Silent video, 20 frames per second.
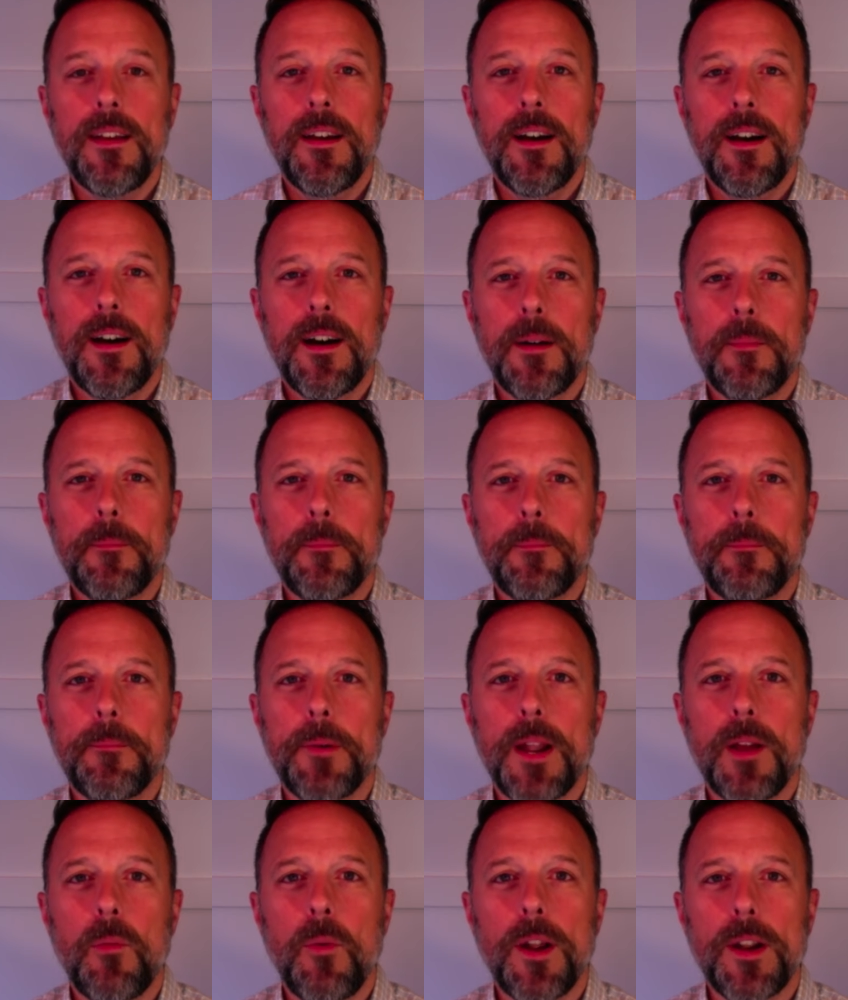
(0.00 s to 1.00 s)

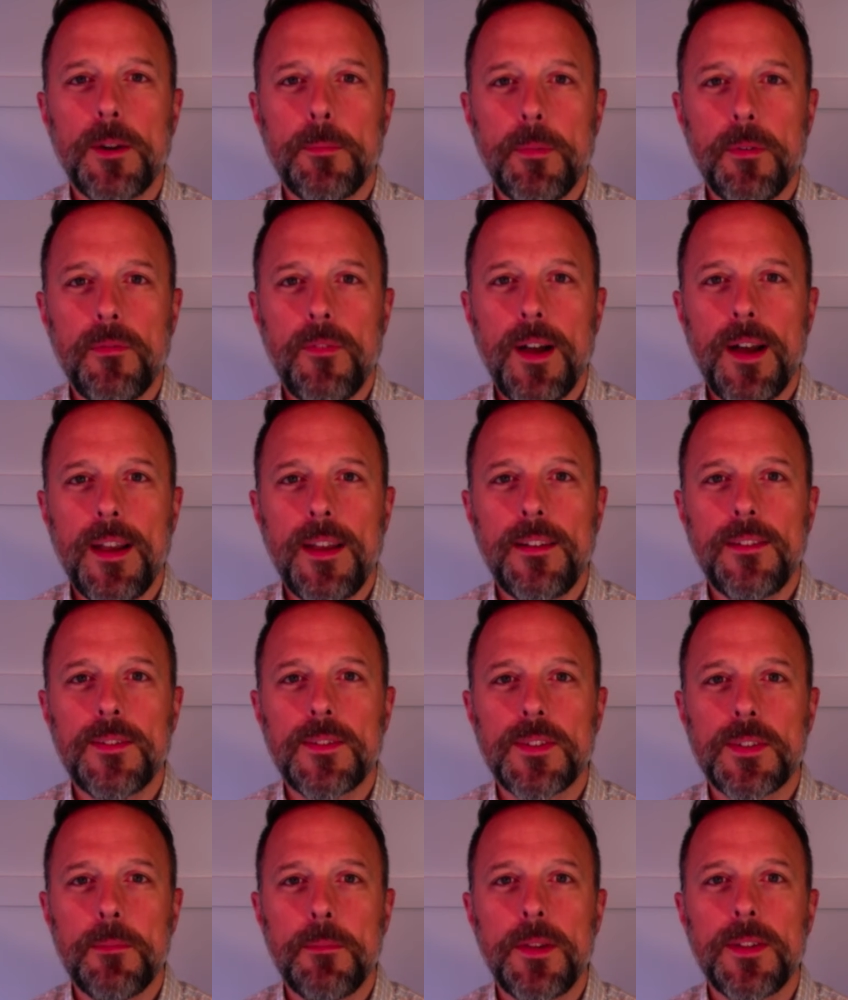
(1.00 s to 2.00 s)
But I wanted to provide
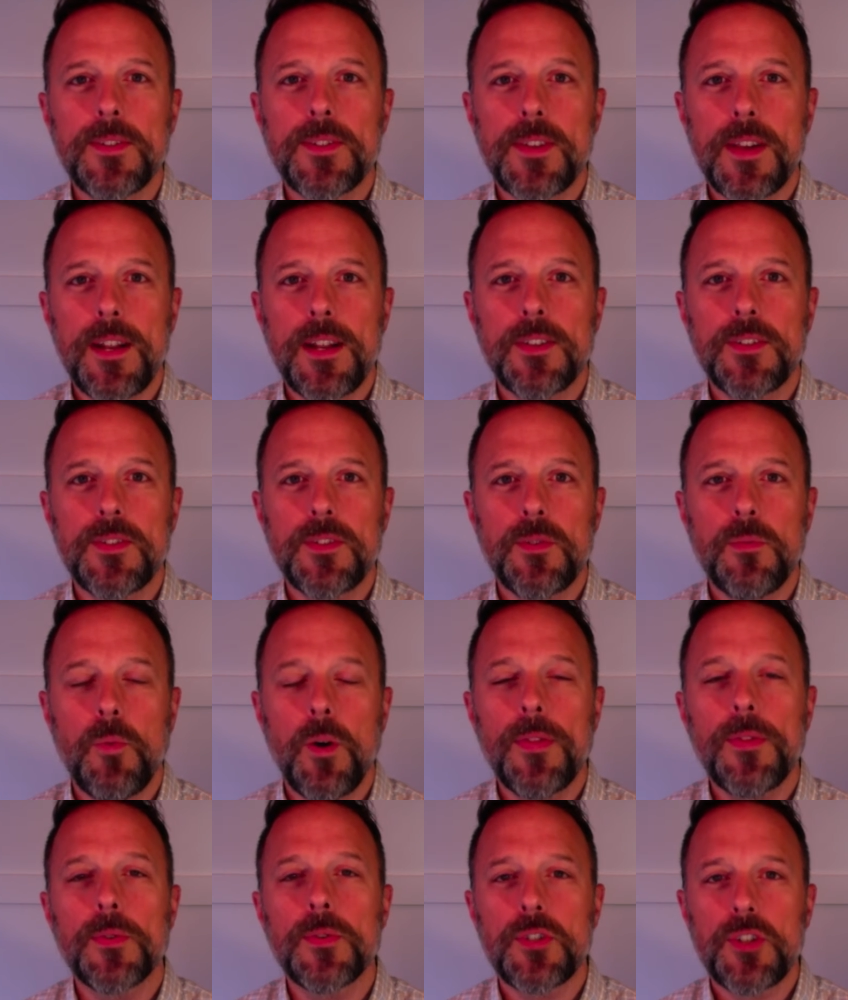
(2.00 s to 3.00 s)
some insight as to
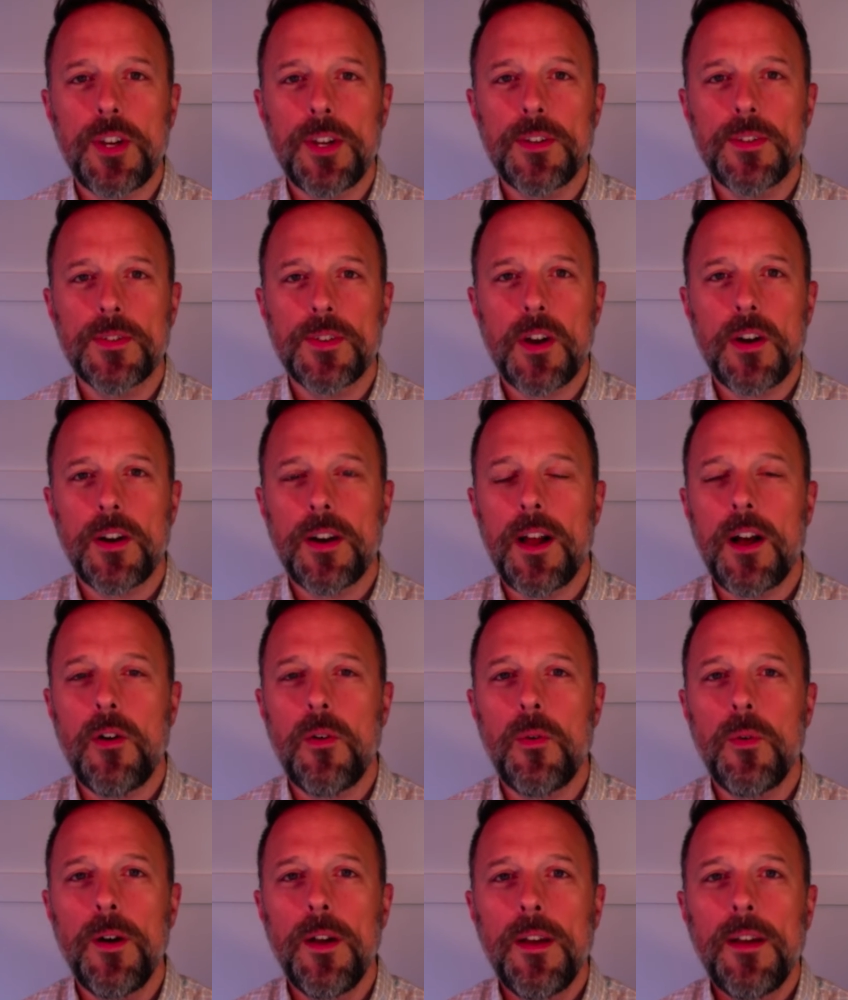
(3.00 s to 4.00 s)
what those changes are and
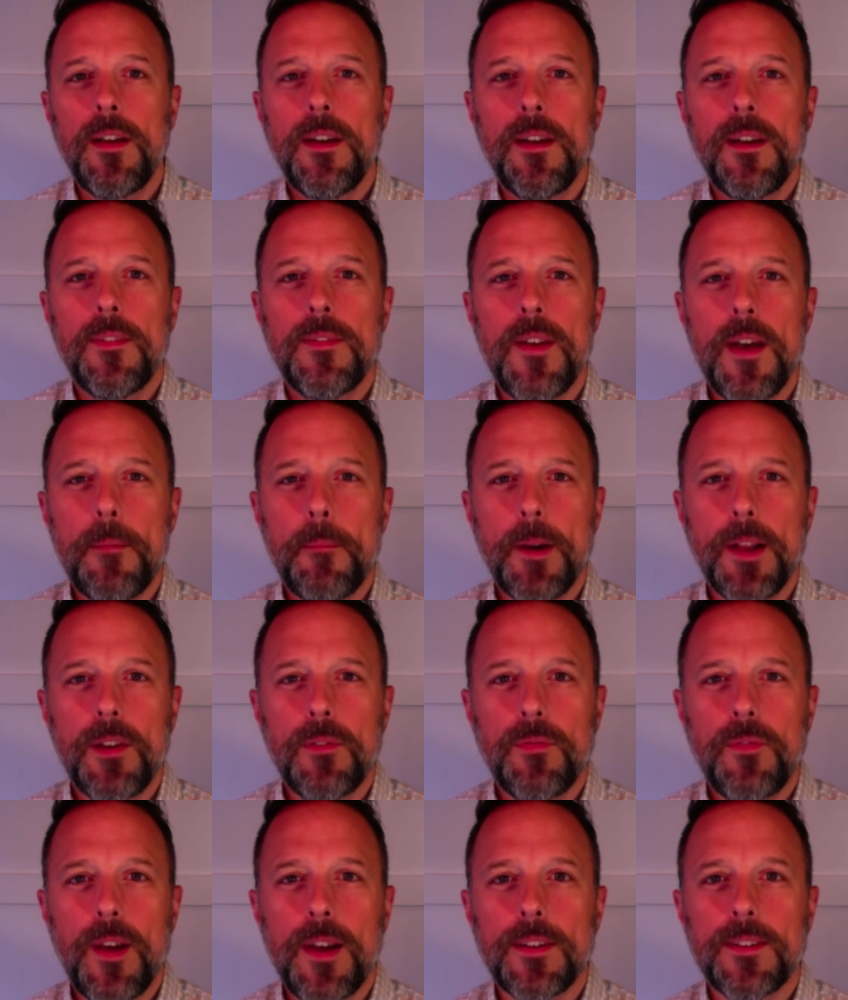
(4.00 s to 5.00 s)
how that might
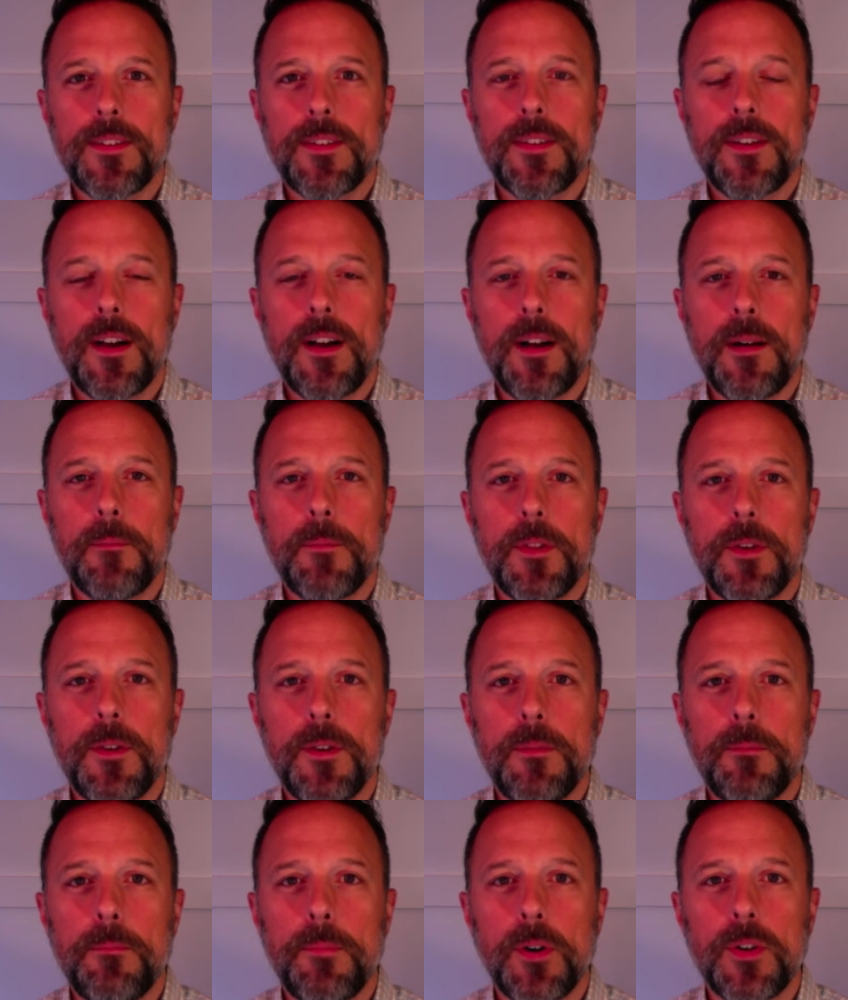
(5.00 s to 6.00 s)
affect
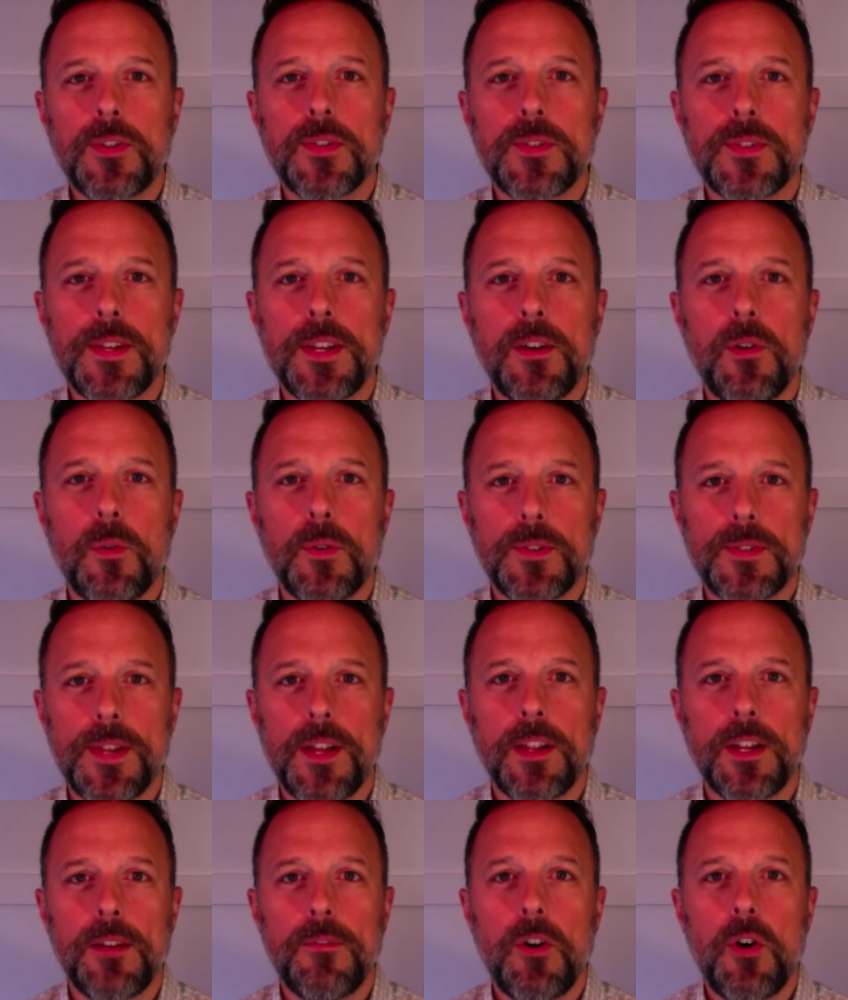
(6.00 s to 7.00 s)
the purchasing or
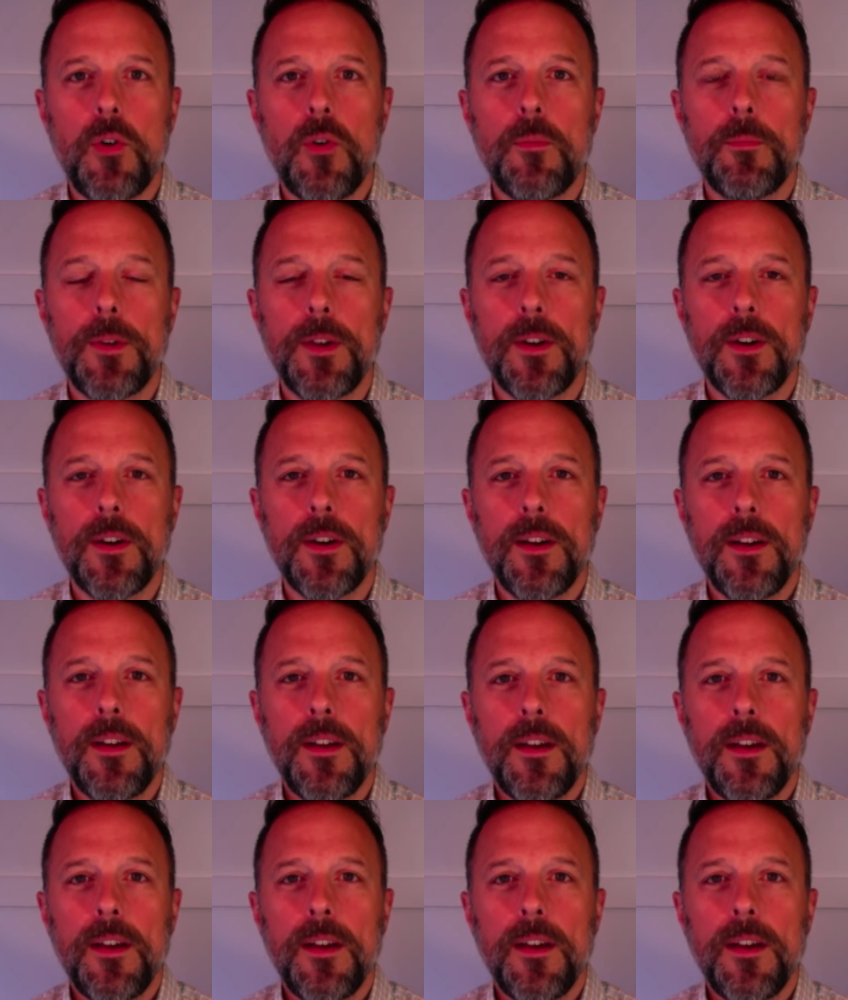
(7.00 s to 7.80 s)
selling of a home here,